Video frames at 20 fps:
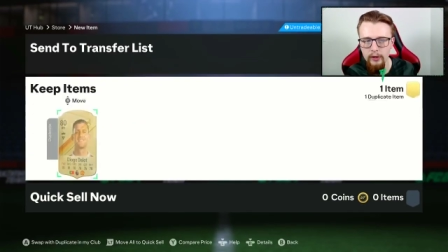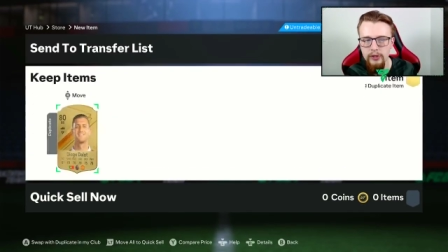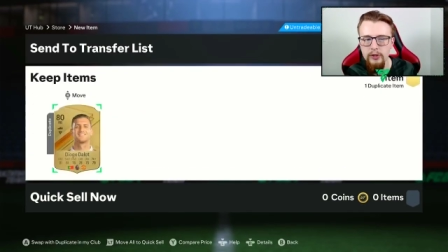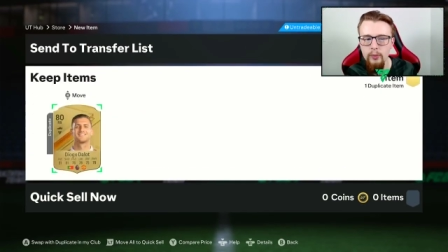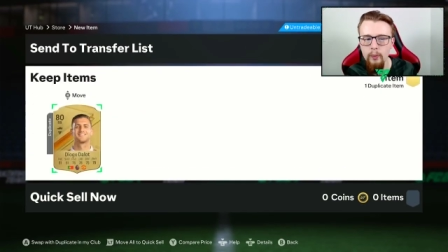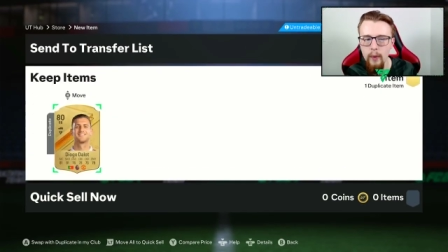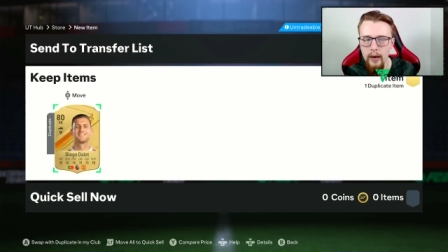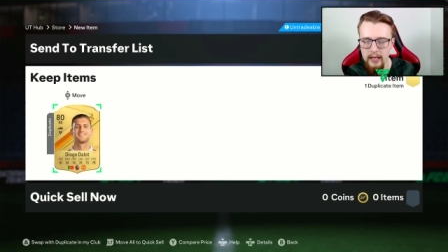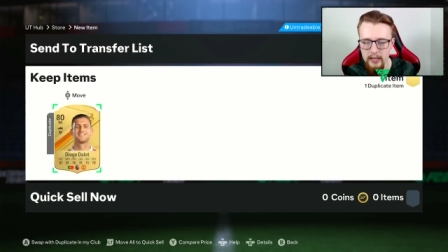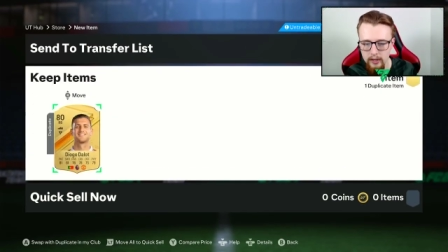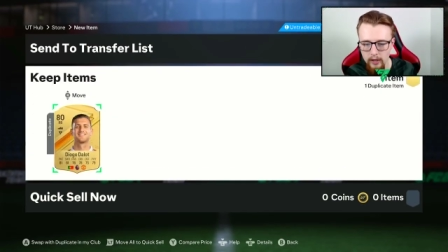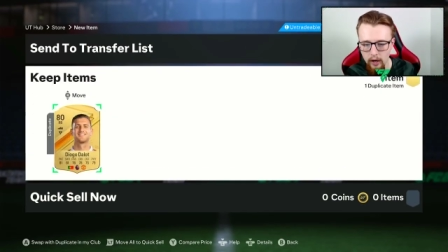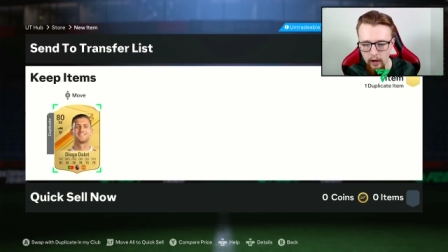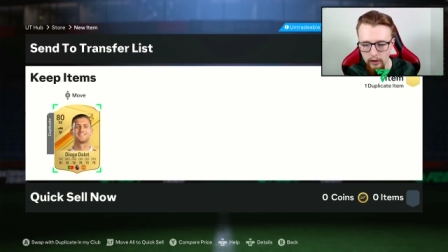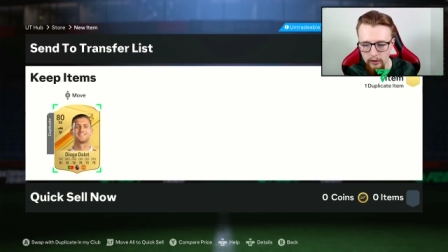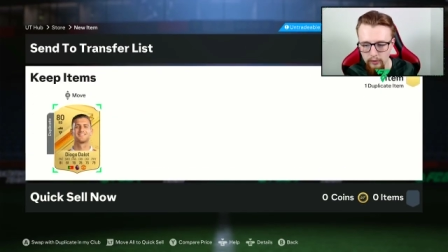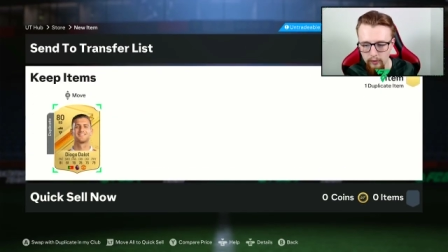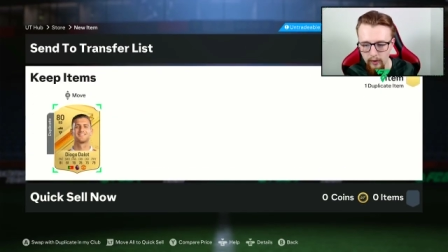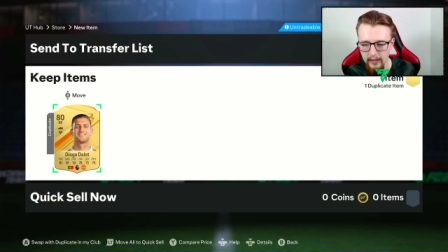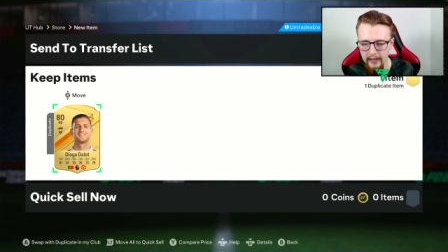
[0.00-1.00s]
to waste cards
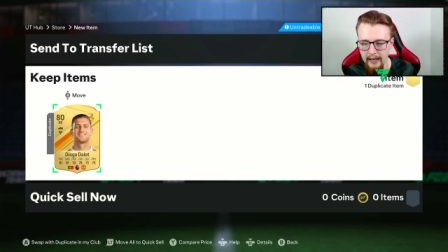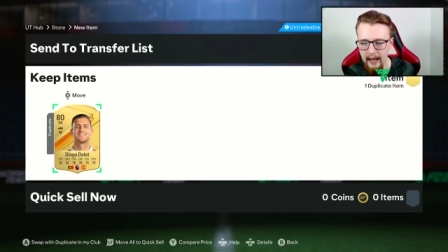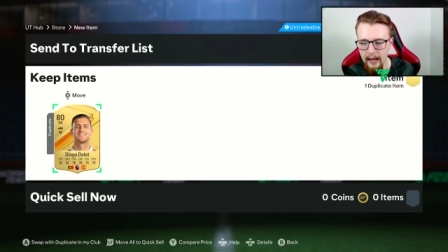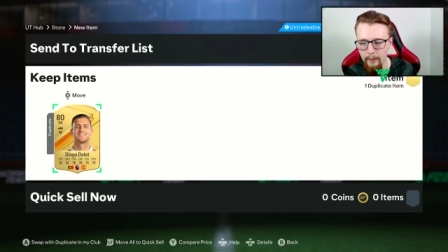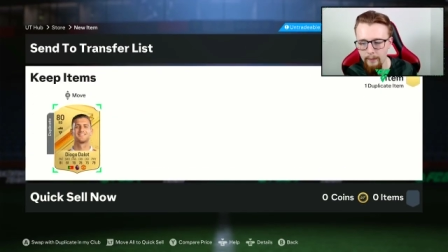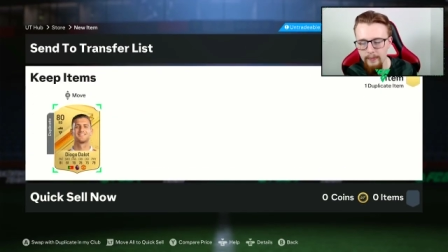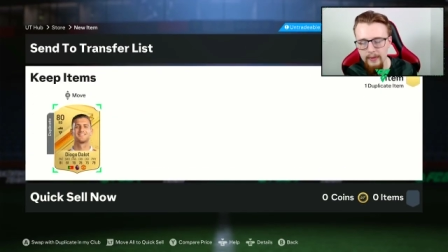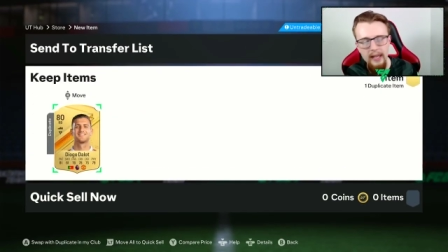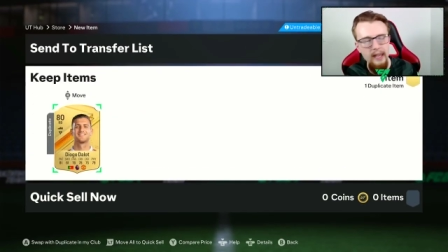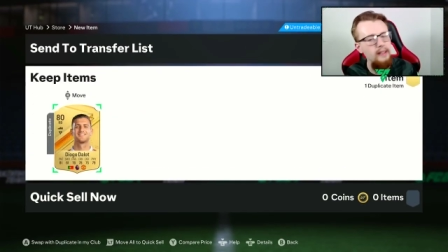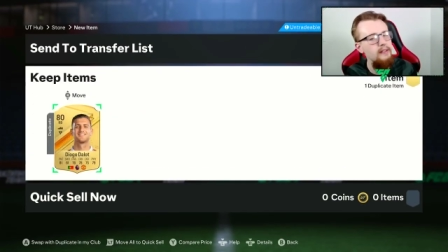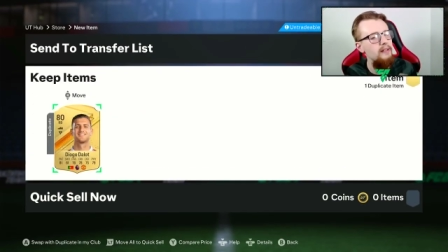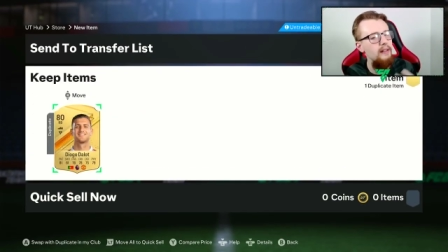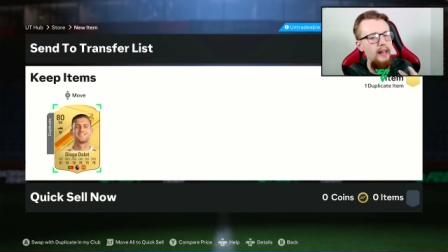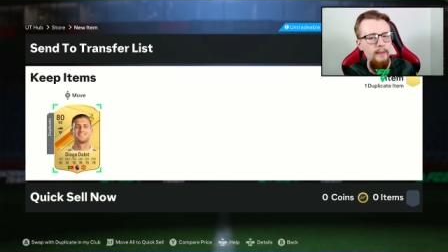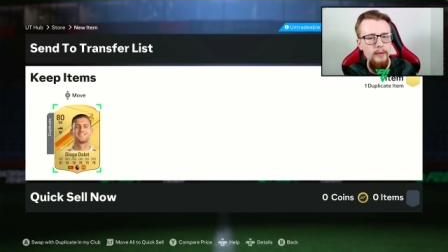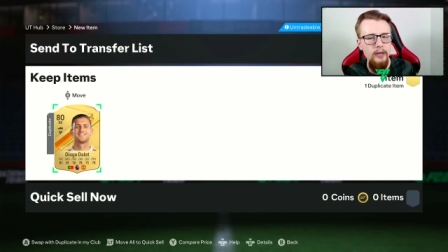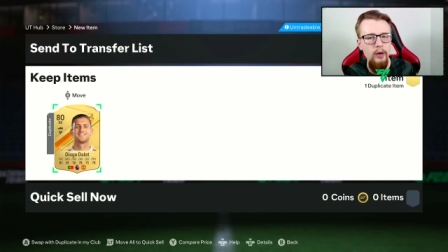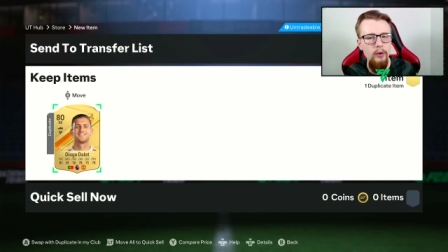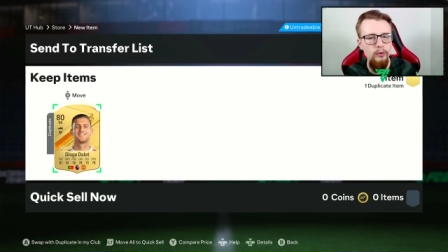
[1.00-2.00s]
right now. So let me
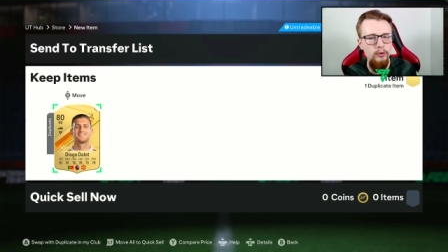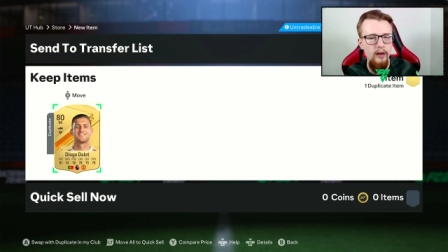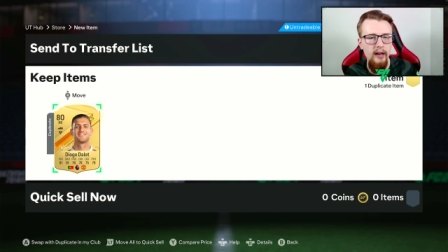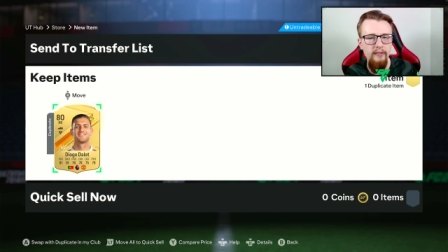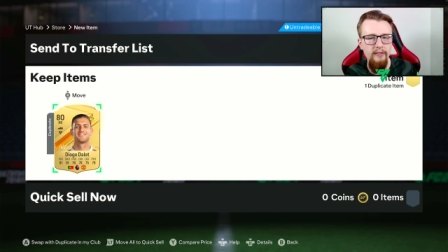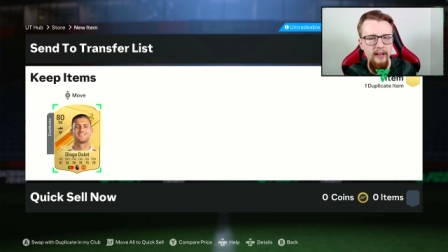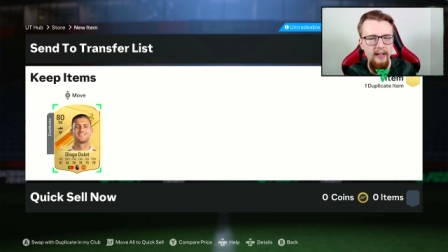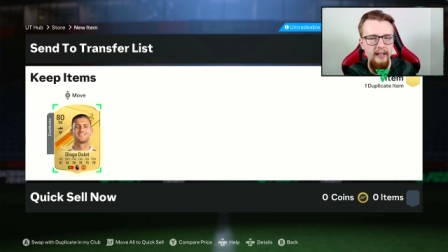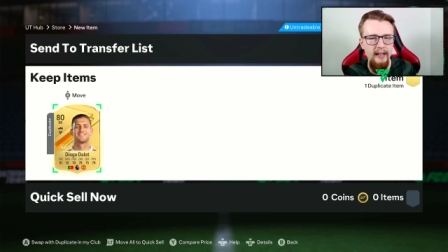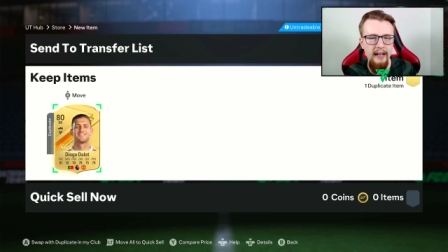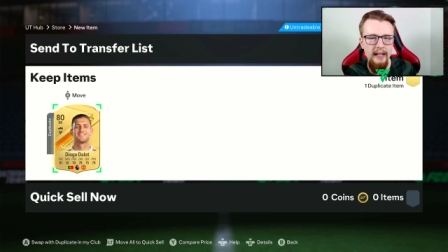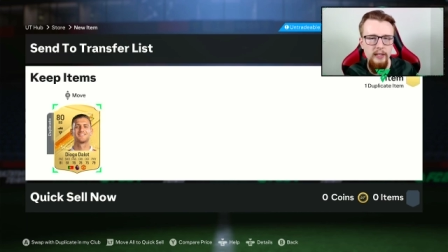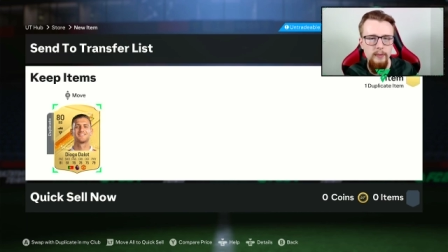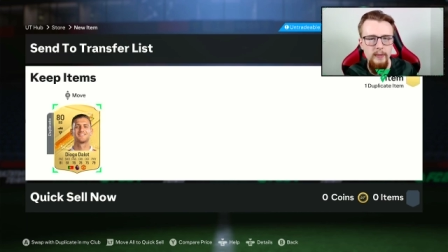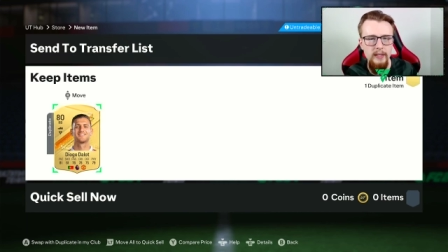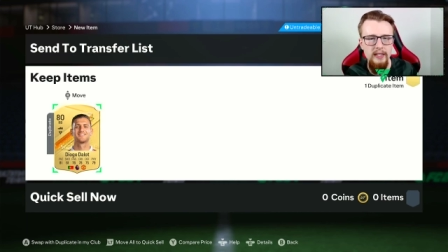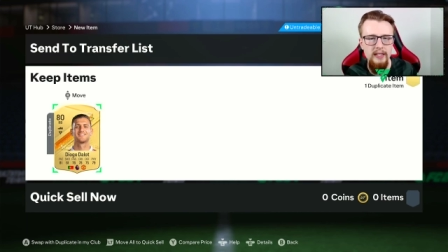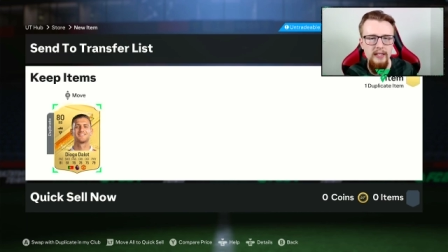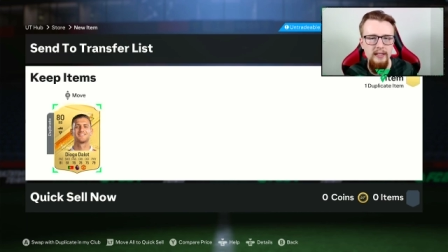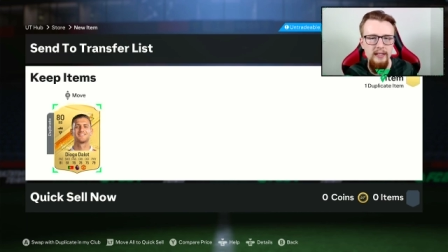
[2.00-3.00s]
go and try and find an
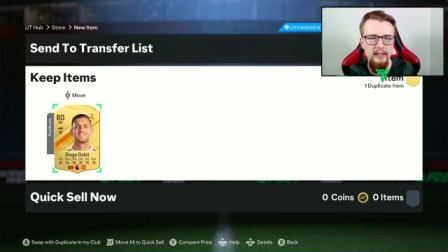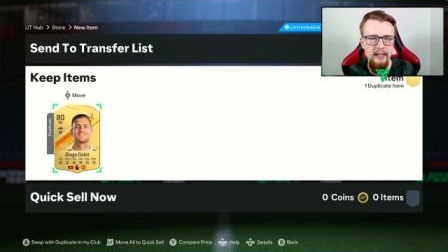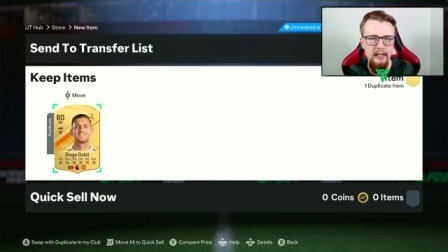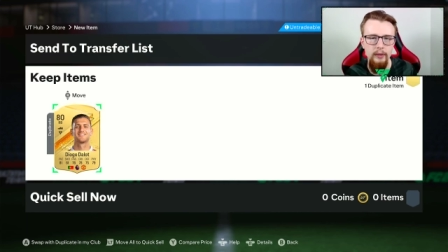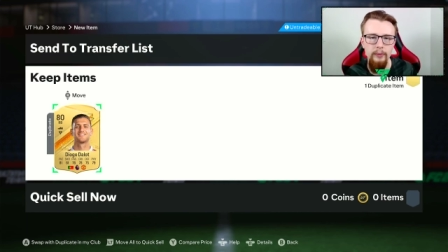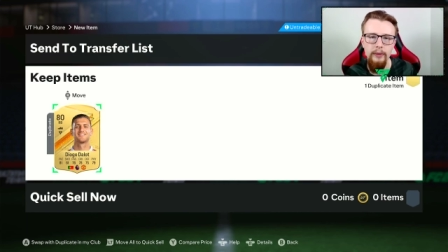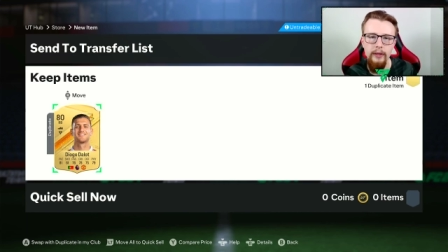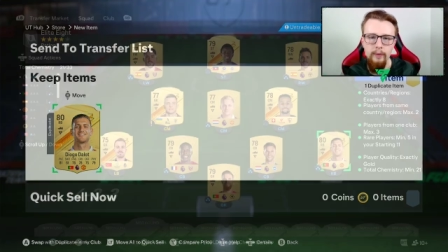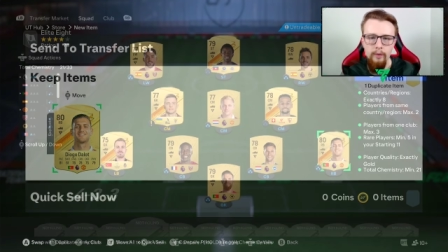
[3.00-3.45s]
SBC to deal with him.